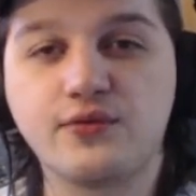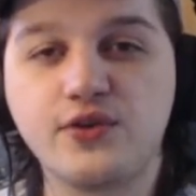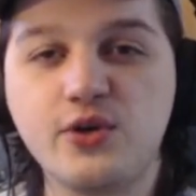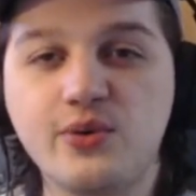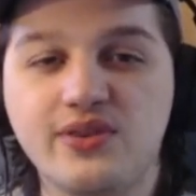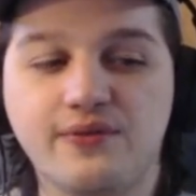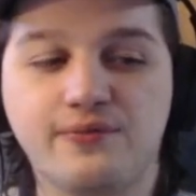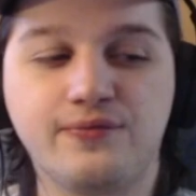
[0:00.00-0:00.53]

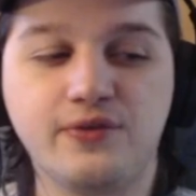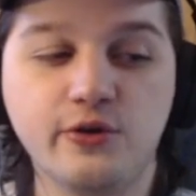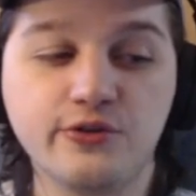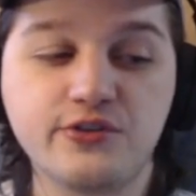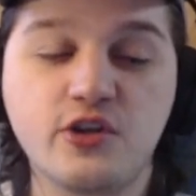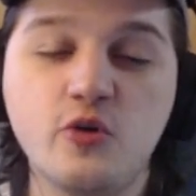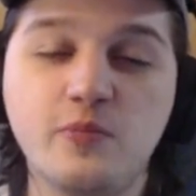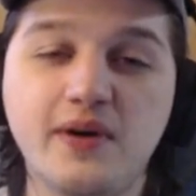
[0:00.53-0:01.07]
you in the
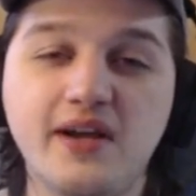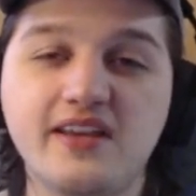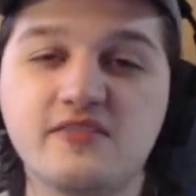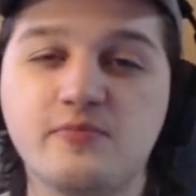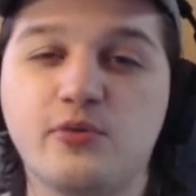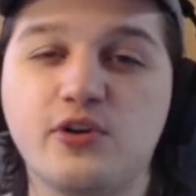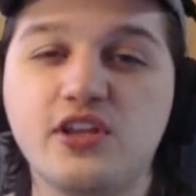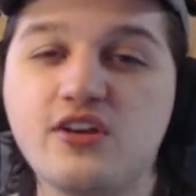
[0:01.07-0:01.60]
field. Koopa is
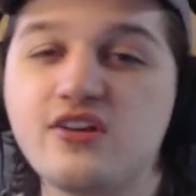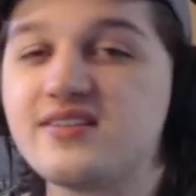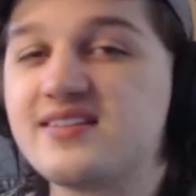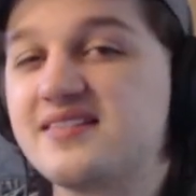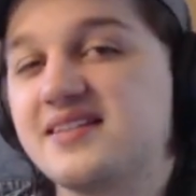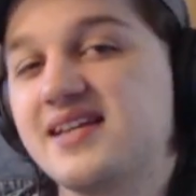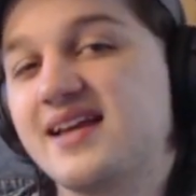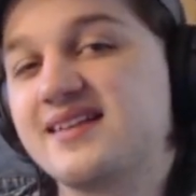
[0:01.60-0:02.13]
pretty good
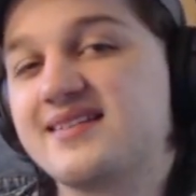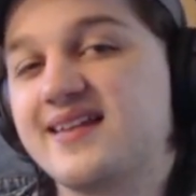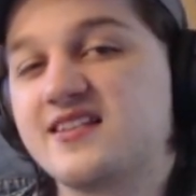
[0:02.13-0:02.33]
since he gets that